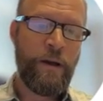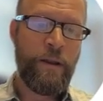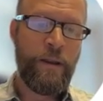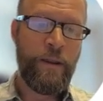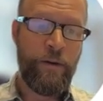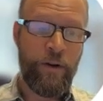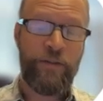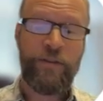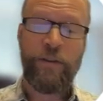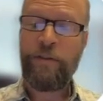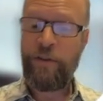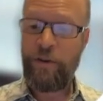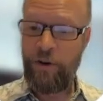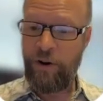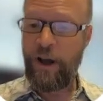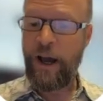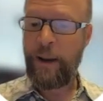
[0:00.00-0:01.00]
There is a
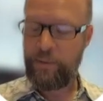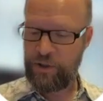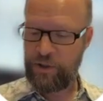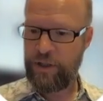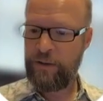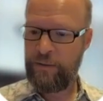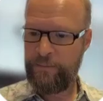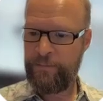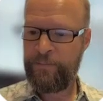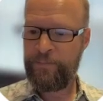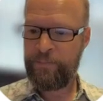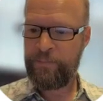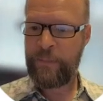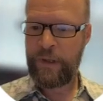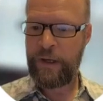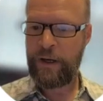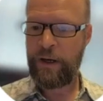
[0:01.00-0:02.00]
third option
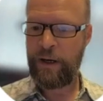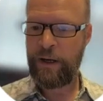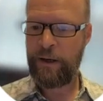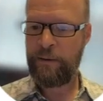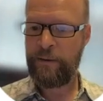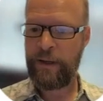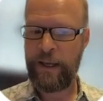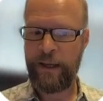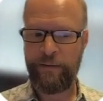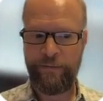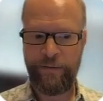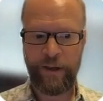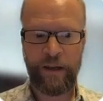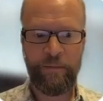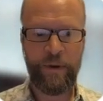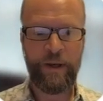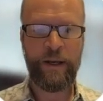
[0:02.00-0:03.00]
if
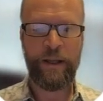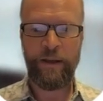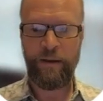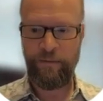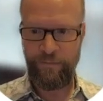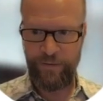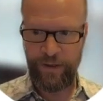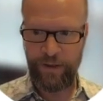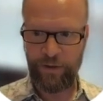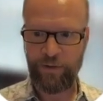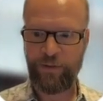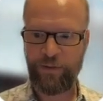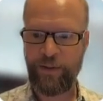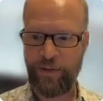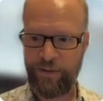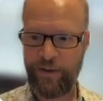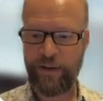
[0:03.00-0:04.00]
the committee
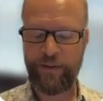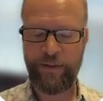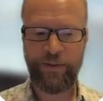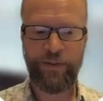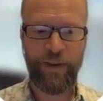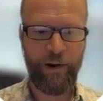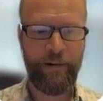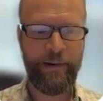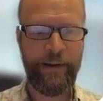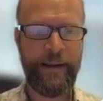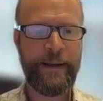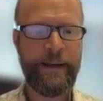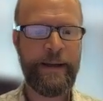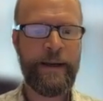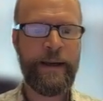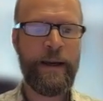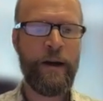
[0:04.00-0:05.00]
feels it's necessary,
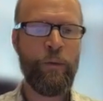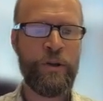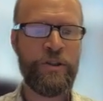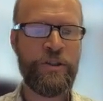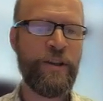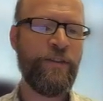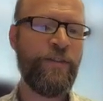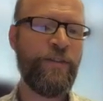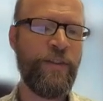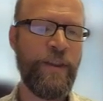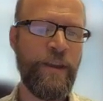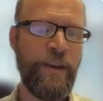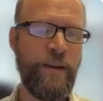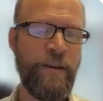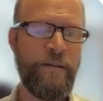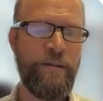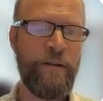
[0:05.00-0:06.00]
which is
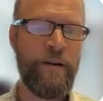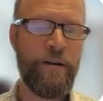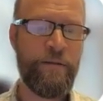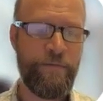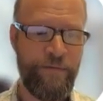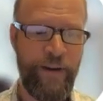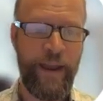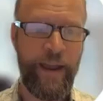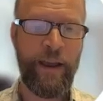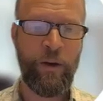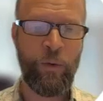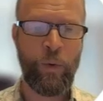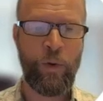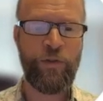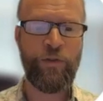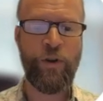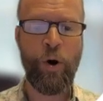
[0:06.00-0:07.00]
the fail
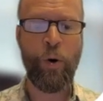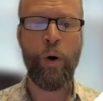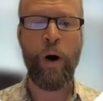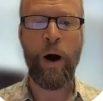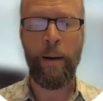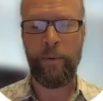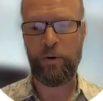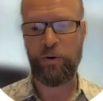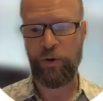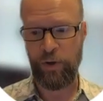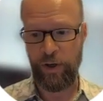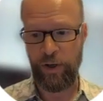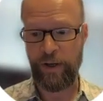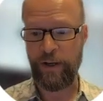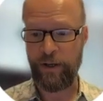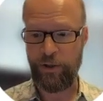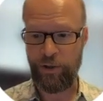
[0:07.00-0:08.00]
with no
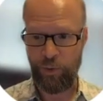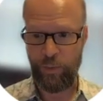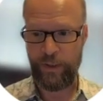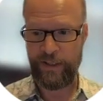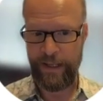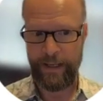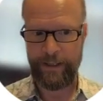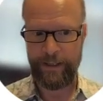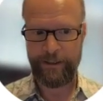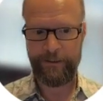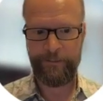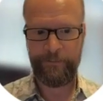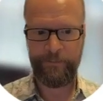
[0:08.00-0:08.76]
opportunity to retake.